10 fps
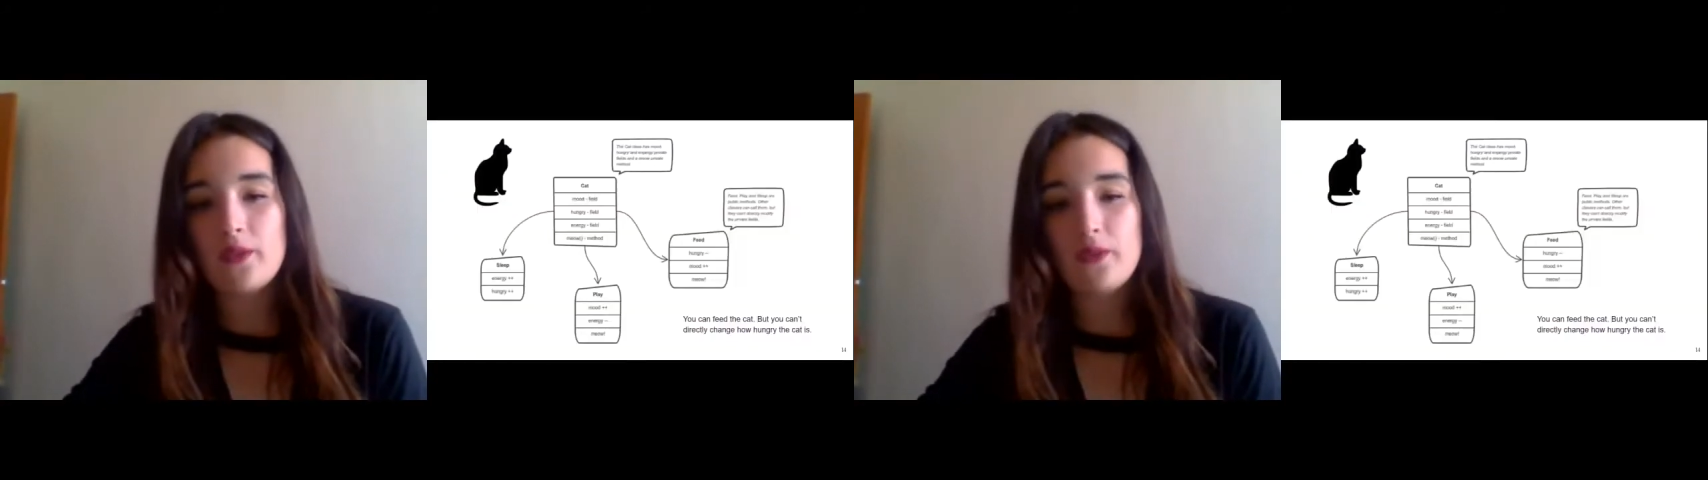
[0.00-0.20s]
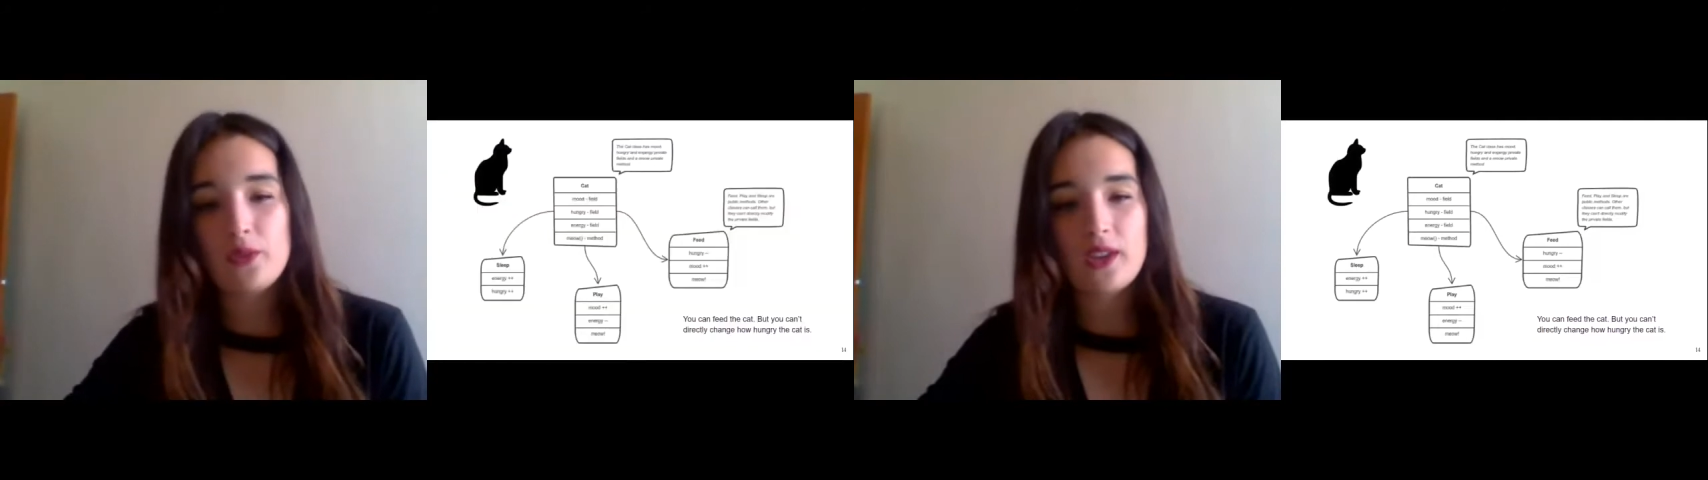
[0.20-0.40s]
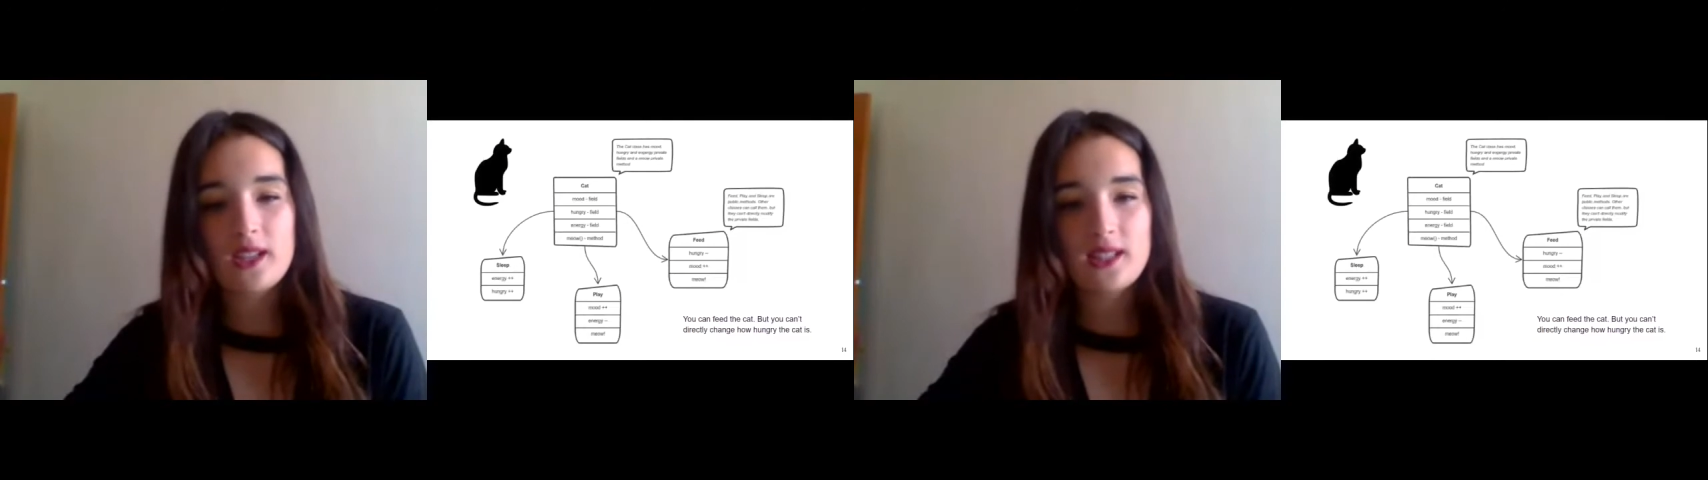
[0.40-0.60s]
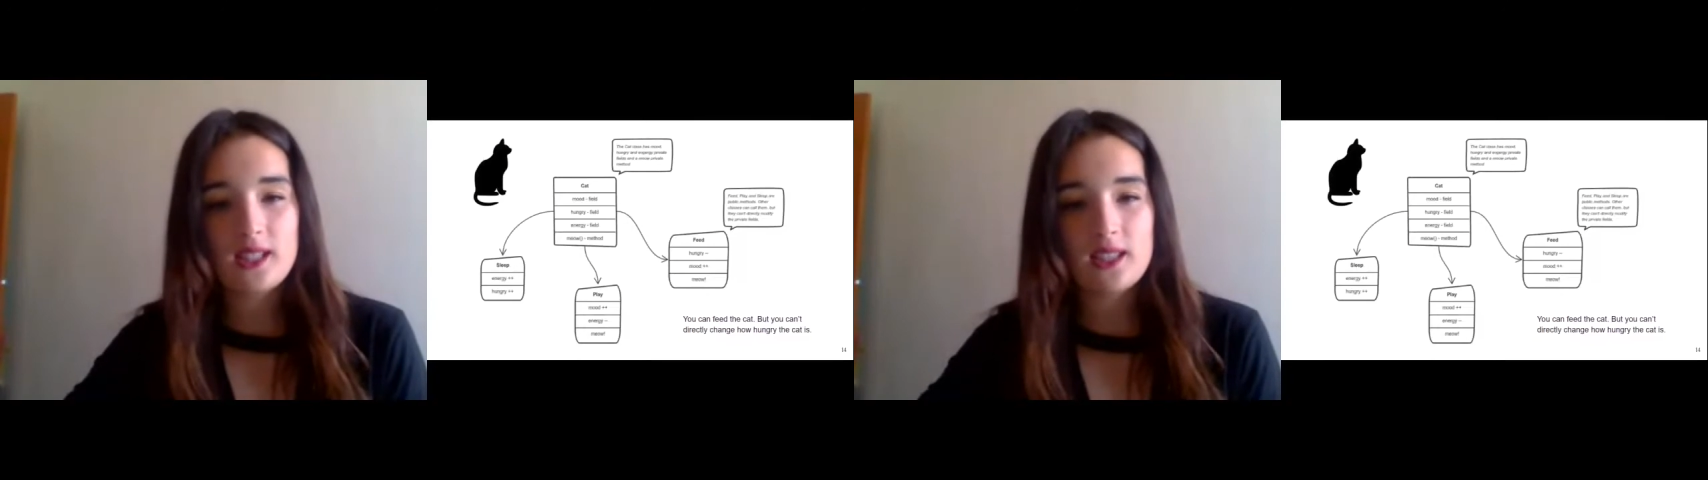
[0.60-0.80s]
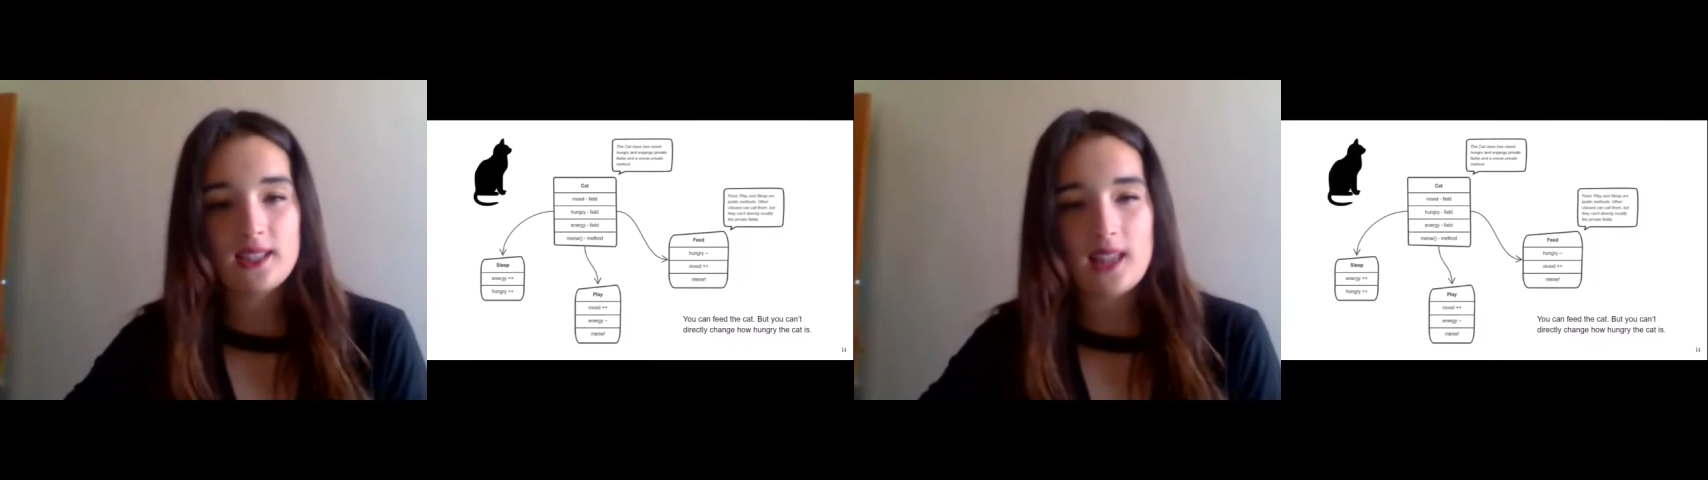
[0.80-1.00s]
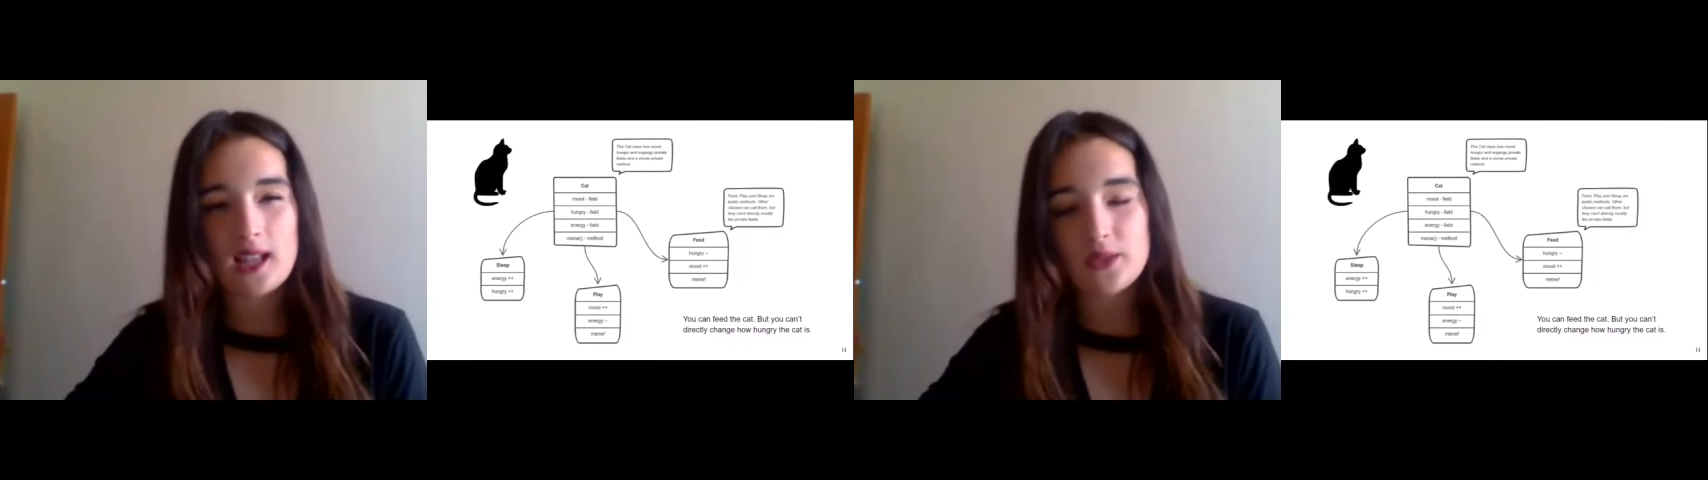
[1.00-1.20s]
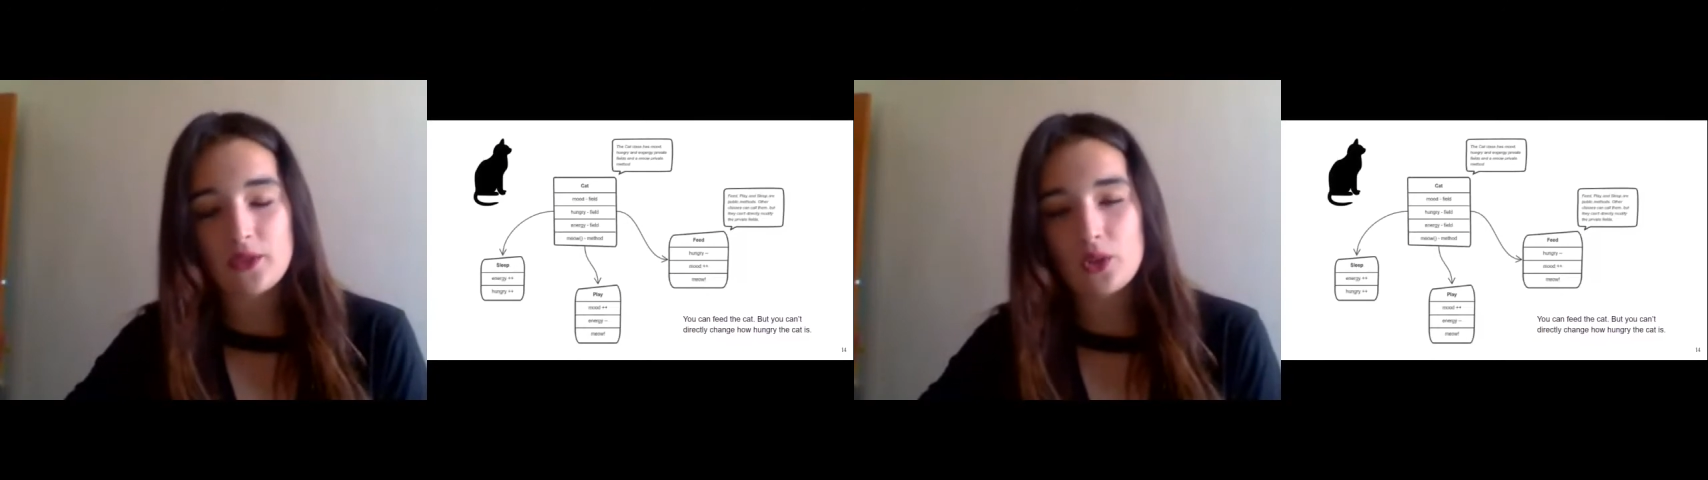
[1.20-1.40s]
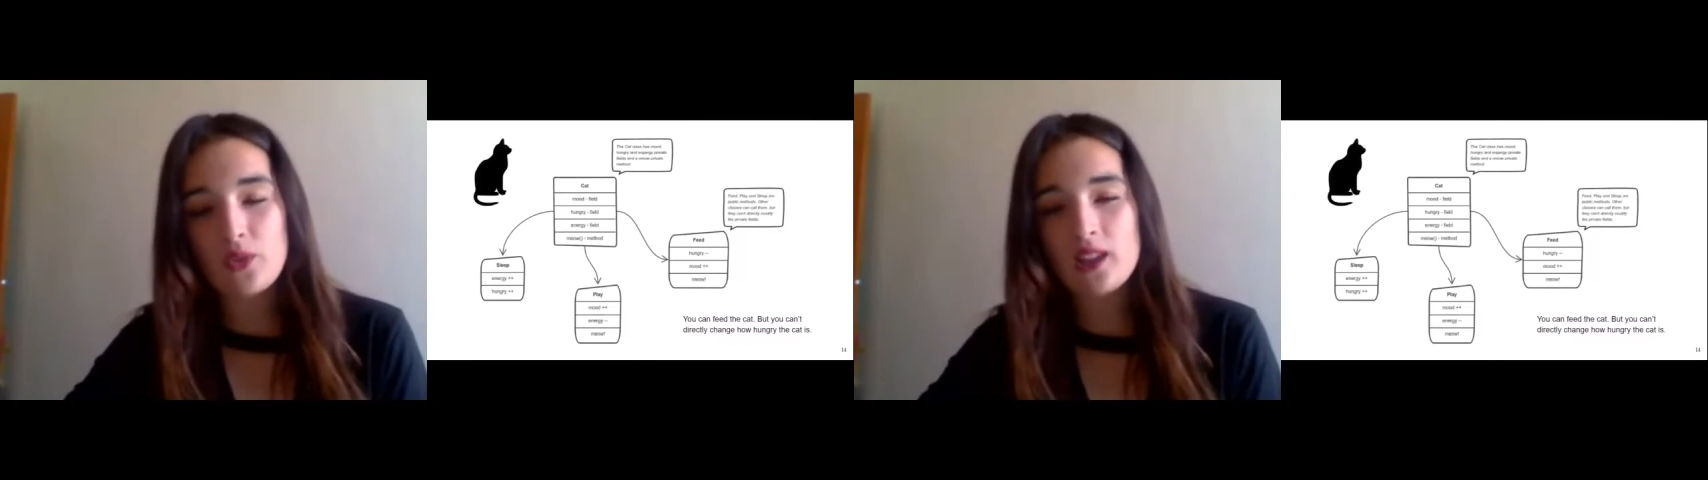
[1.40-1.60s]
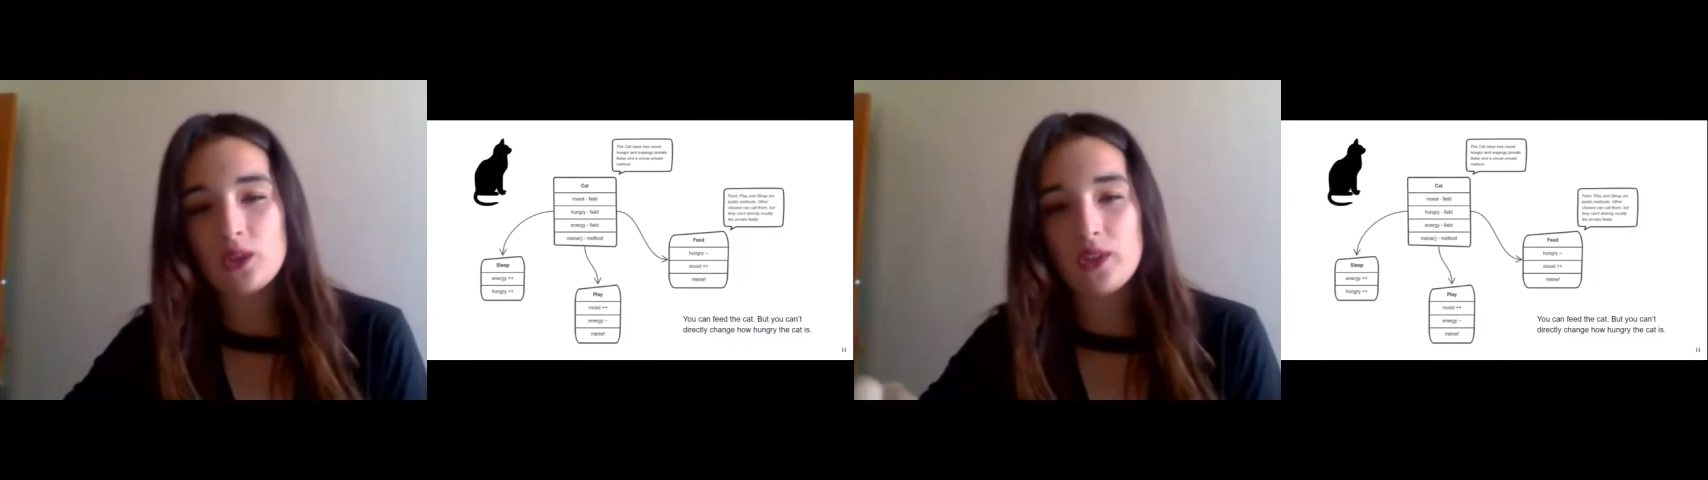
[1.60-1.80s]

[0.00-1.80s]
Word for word: if you can see the slides very well,